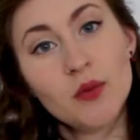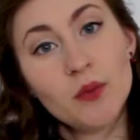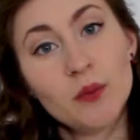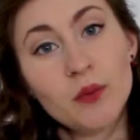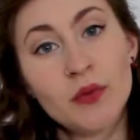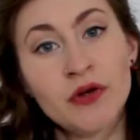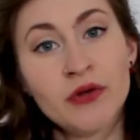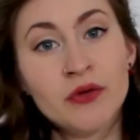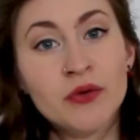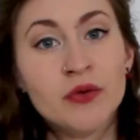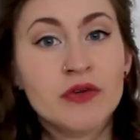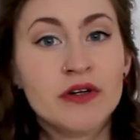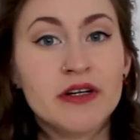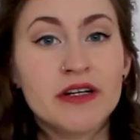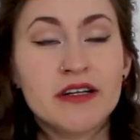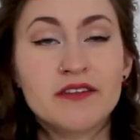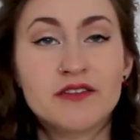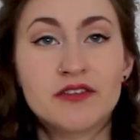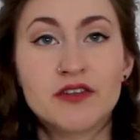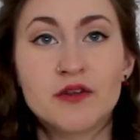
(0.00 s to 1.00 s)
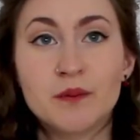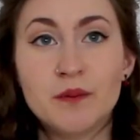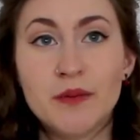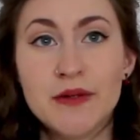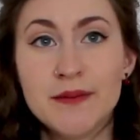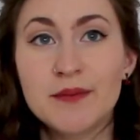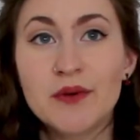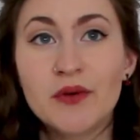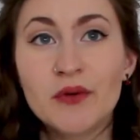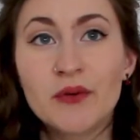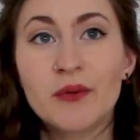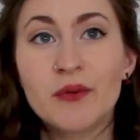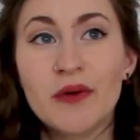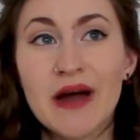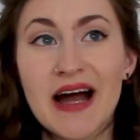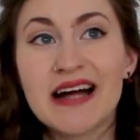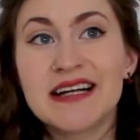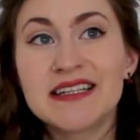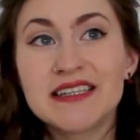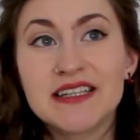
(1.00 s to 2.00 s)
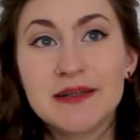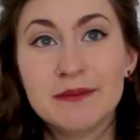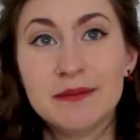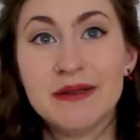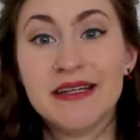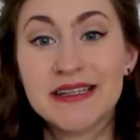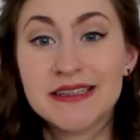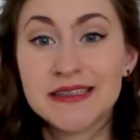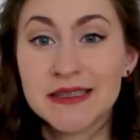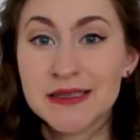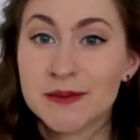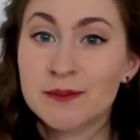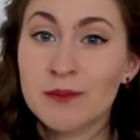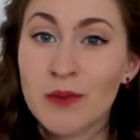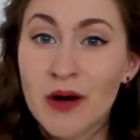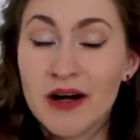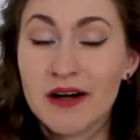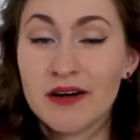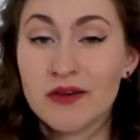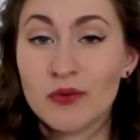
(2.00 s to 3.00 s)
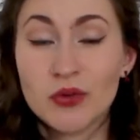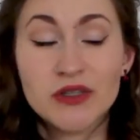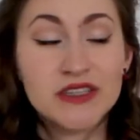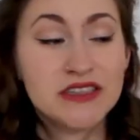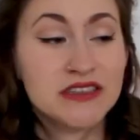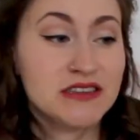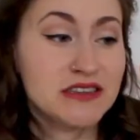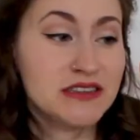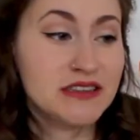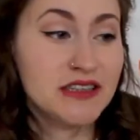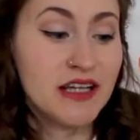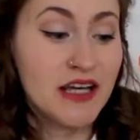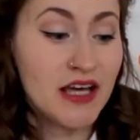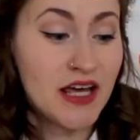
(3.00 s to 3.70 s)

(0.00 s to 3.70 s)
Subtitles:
maneuvering, for people actually being smart, which is